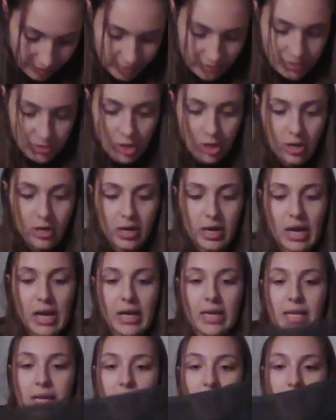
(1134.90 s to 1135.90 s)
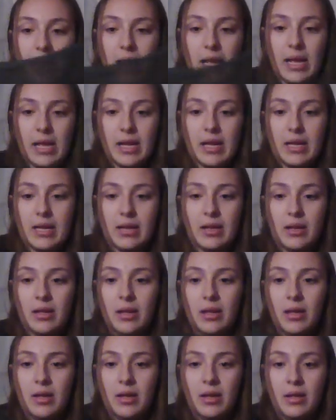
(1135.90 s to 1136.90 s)
Zara, yay!
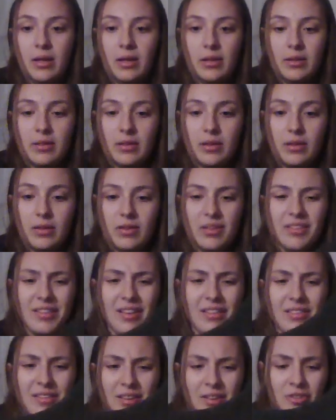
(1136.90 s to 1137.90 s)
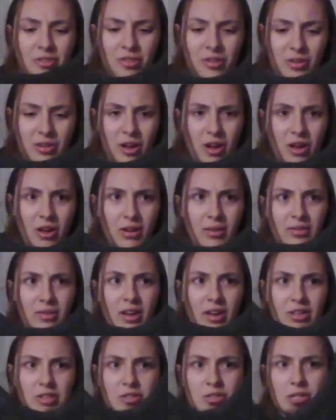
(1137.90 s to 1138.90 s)
This has such an odd
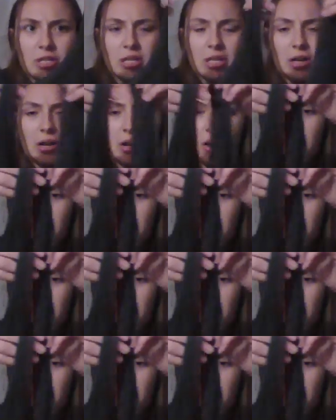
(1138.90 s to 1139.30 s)
texture.